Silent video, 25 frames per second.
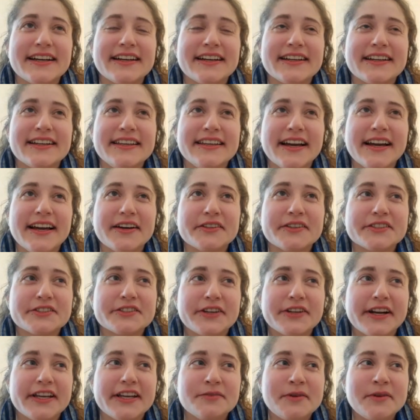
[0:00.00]
yeah, I was
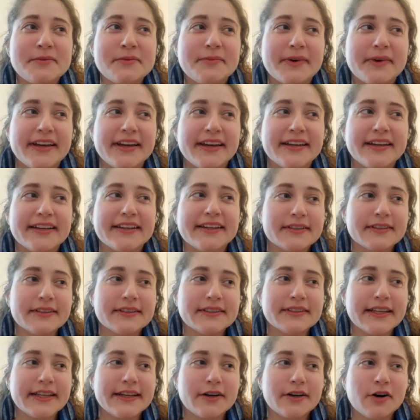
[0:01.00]
riding my bike like